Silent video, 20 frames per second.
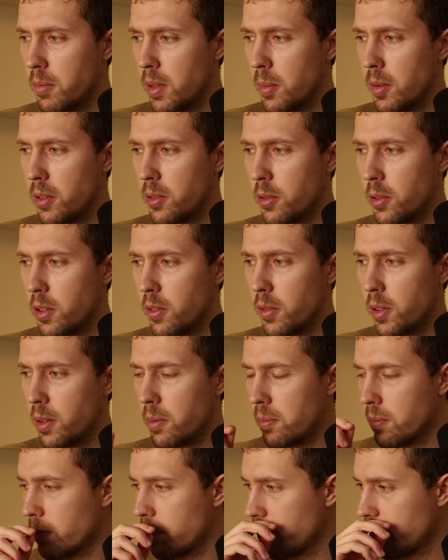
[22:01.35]
maybe sort of
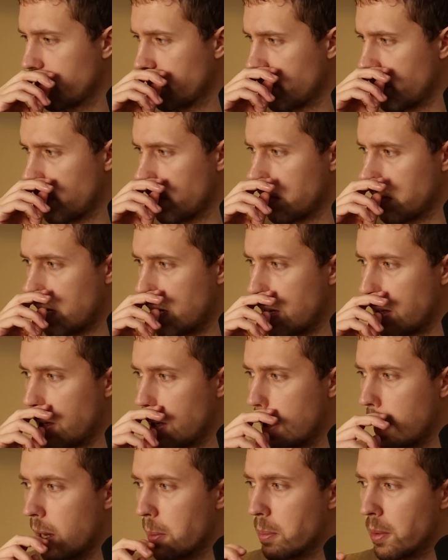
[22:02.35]
a, not a
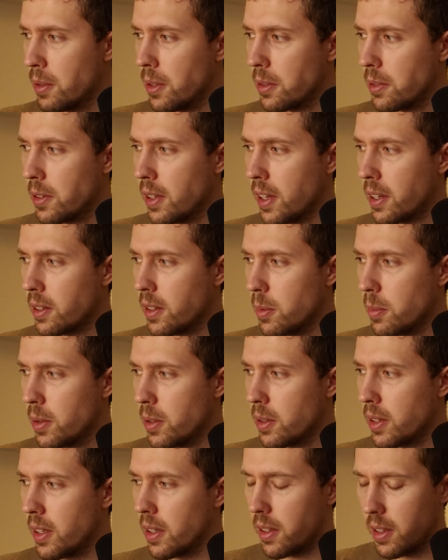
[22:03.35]
tangy apple exactly,
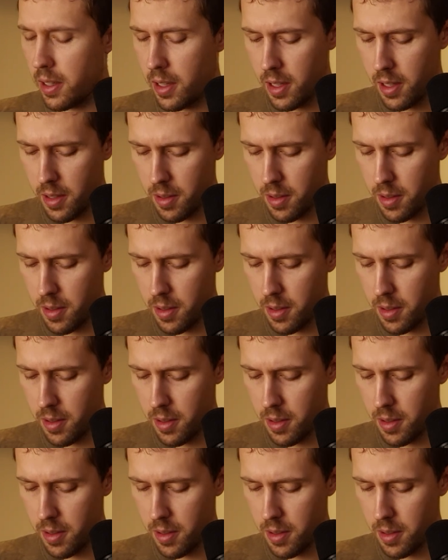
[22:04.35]
but but